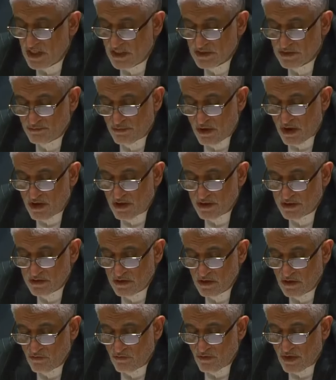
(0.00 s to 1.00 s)
sparked
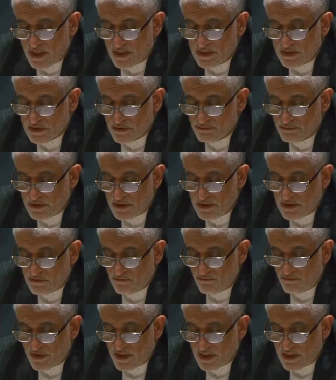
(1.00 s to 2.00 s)
widespread
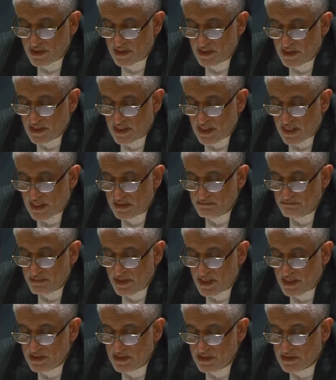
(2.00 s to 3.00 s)
fear and
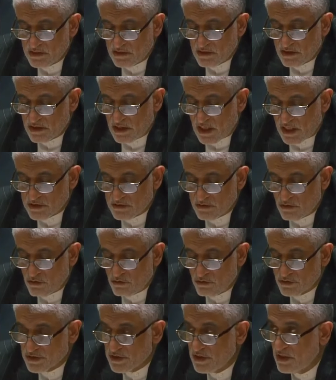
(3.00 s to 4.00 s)
panic
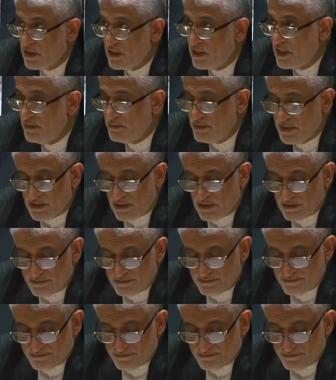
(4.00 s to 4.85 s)
across Lebanon.